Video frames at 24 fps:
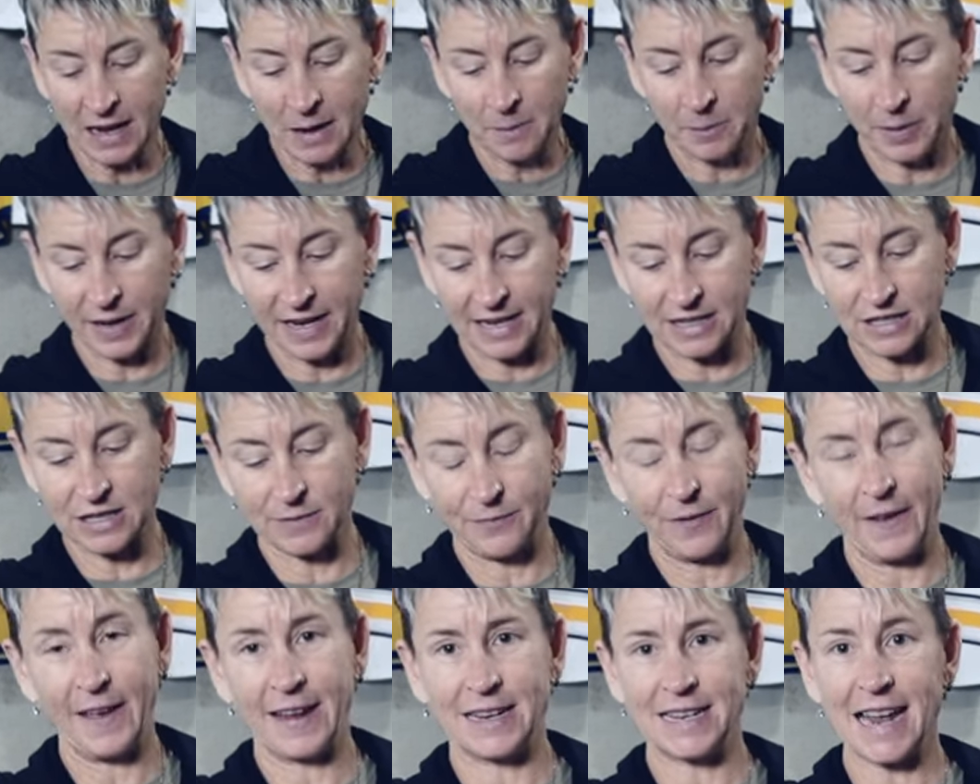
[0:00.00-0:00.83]
but it's a
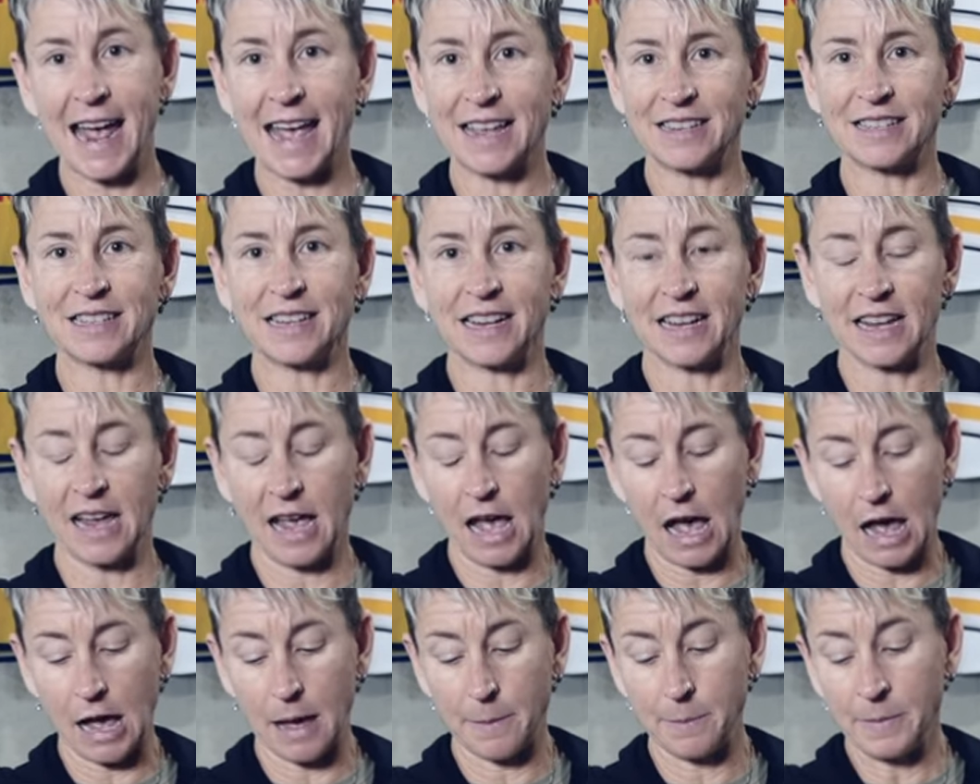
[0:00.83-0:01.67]
fantastic
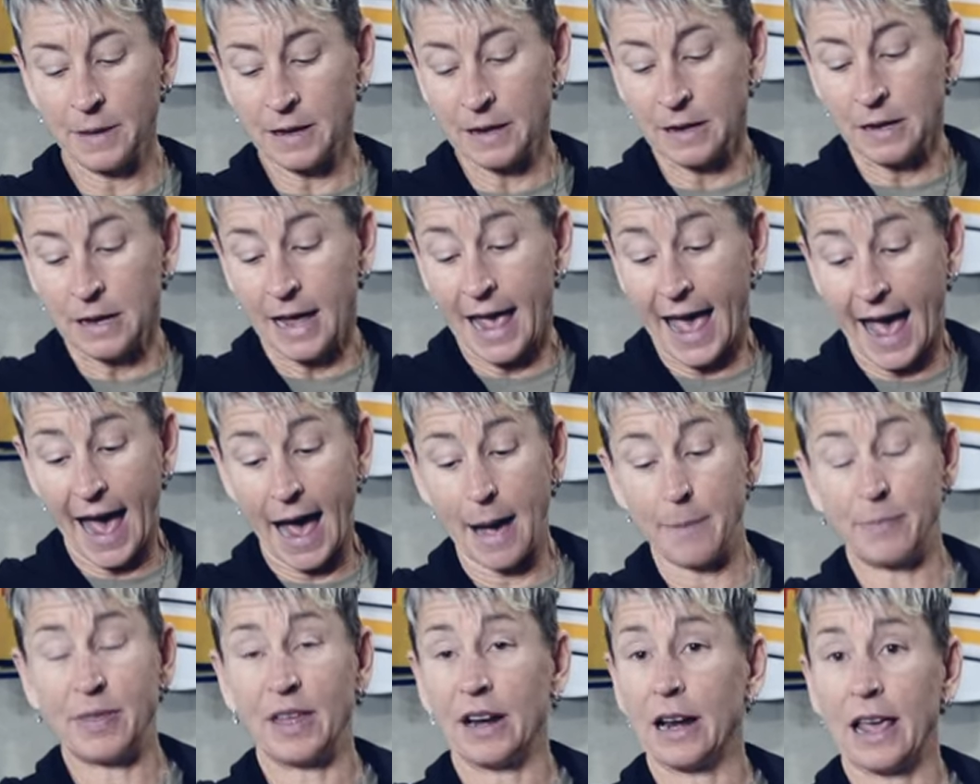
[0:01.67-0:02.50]
app
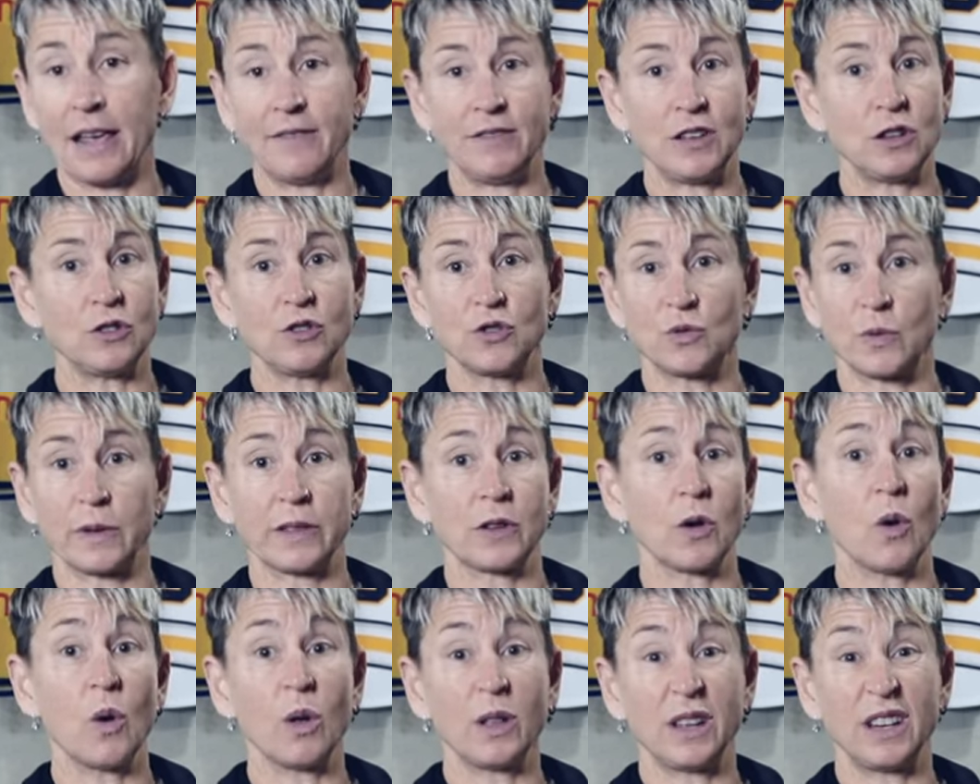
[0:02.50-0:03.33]
that I've used with
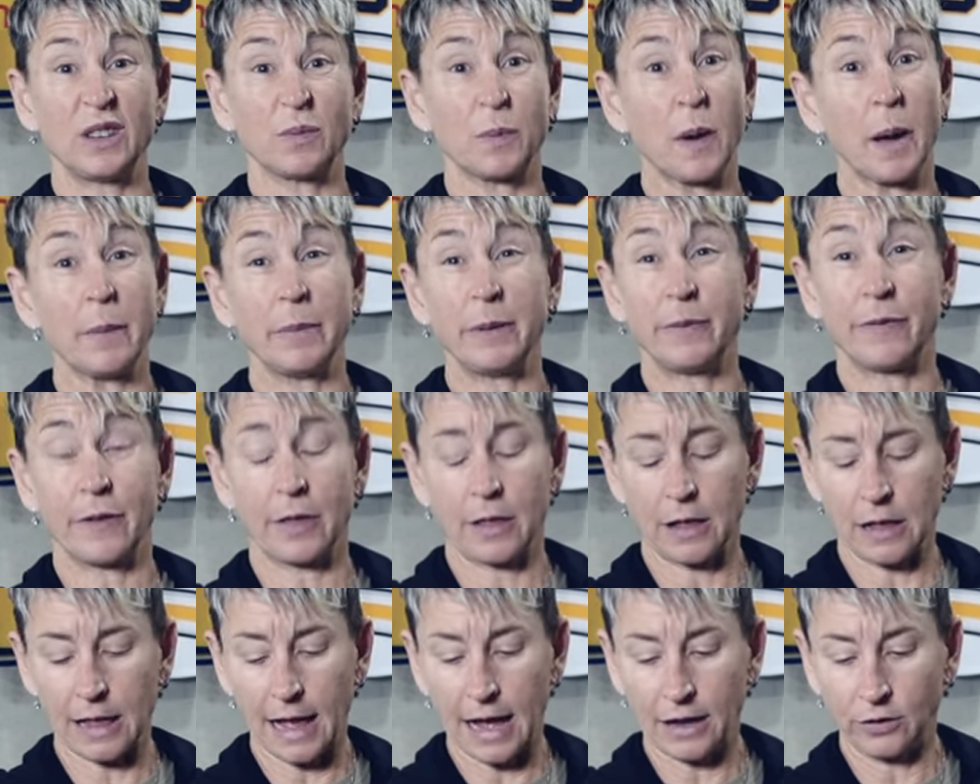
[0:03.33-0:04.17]
Goalies probably for
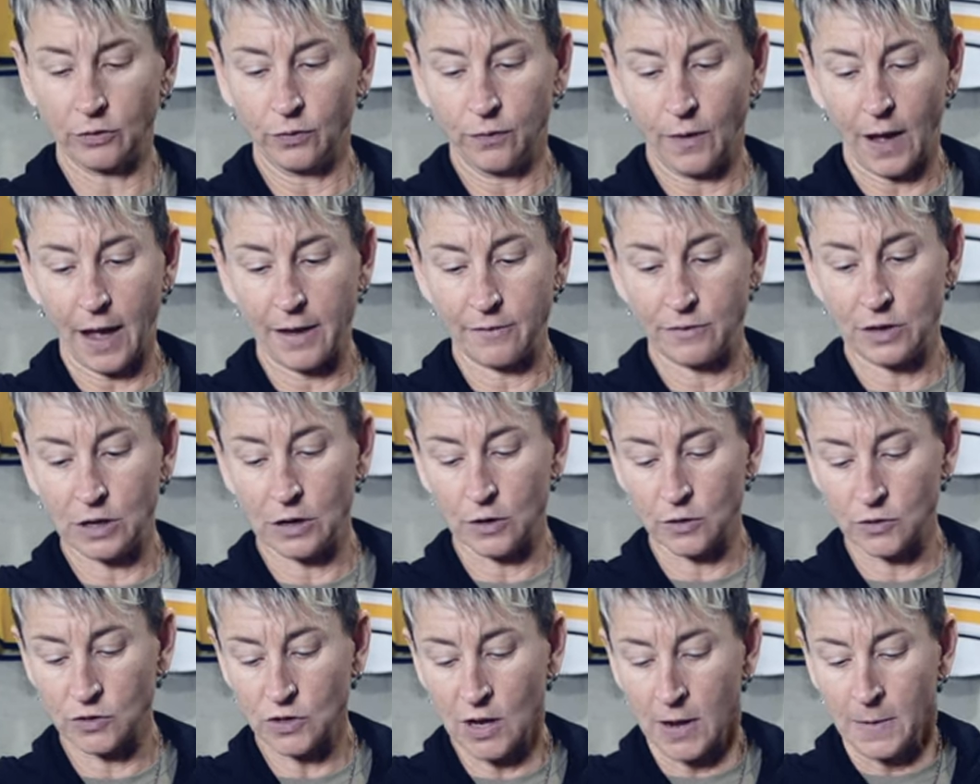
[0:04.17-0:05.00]
the last 5
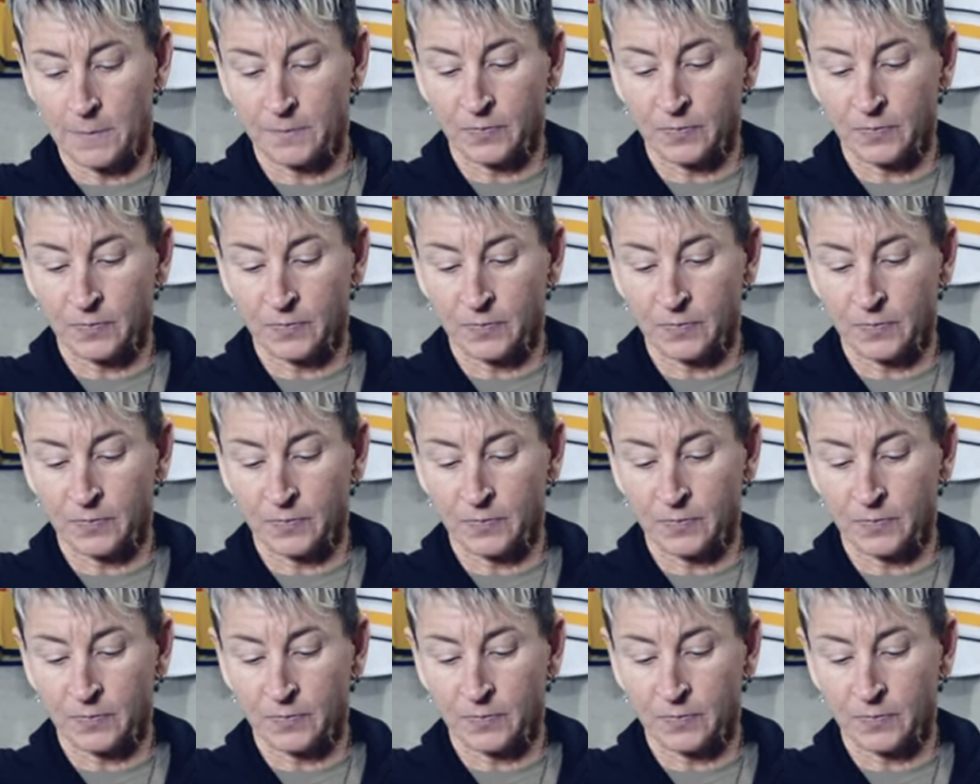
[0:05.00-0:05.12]
years.